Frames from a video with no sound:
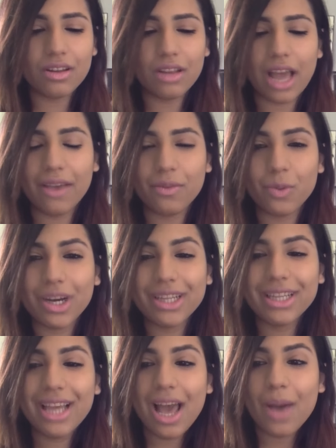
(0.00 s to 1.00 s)
live
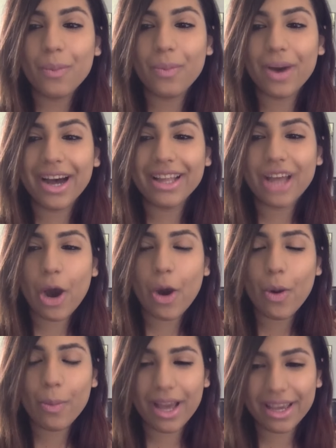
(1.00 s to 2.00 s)
one but
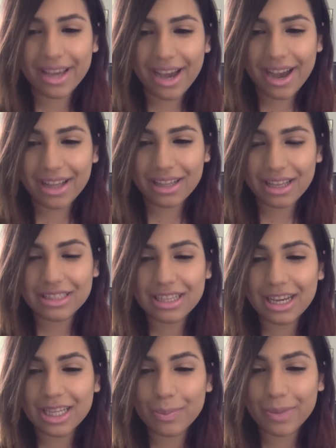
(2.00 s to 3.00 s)
oh my god it's
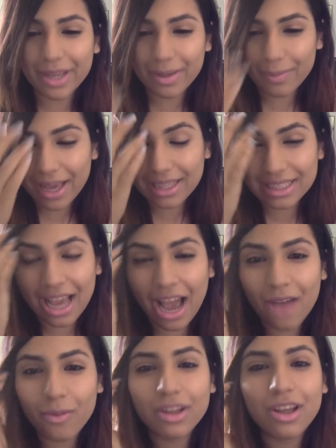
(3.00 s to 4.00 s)
gonna be amazing
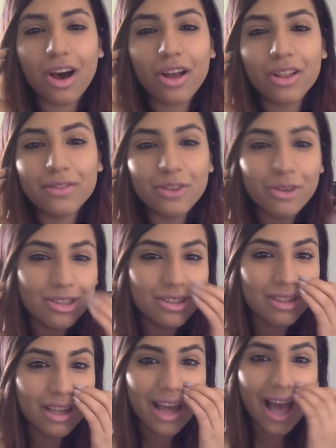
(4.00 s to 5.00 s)
i want all of those
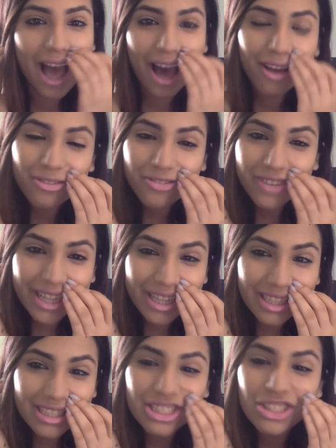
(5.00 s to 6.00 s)

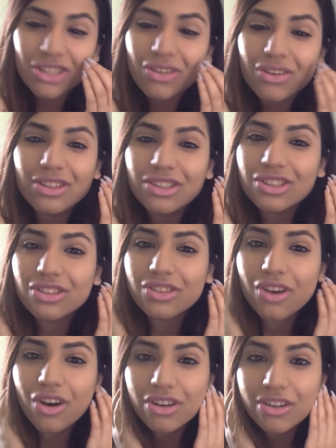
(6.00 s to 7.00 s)
outfits she looks
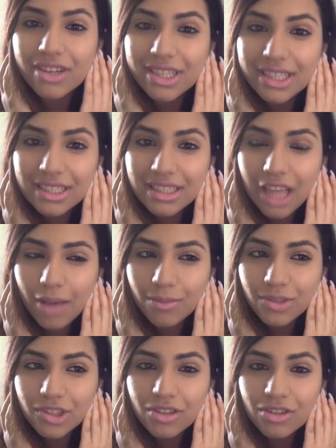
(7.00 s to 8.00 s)
so good in
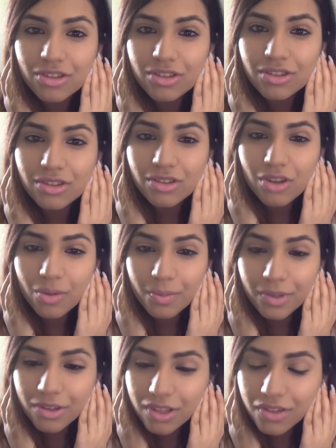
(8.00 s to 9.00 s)
them she looks so
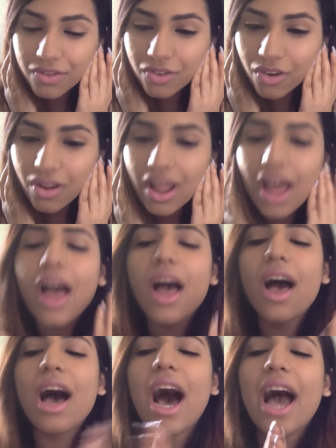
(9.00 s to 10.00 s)
beautiful
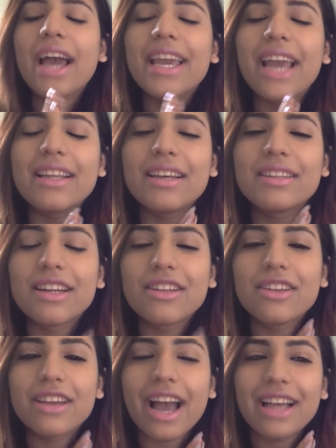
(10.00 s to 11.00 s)
i cannot tell
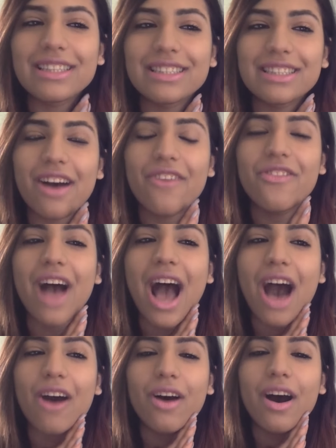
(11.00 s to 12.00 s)
you guys enough
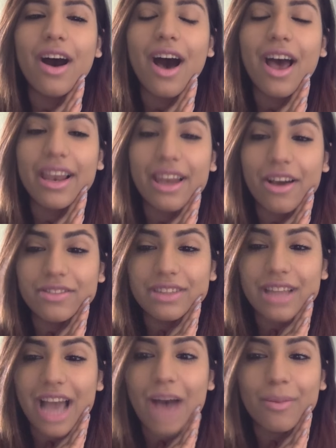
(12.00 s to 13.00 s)
how i love
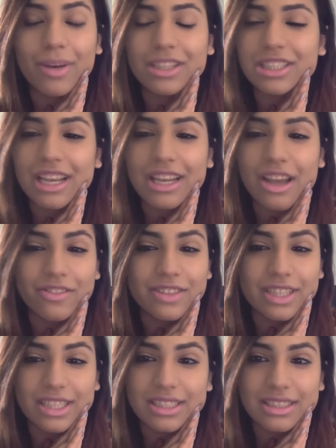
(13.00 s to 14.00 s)
how much i love
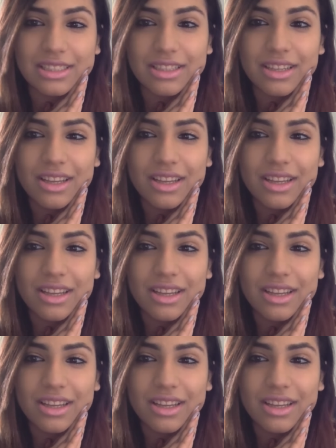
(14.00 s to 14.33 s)
this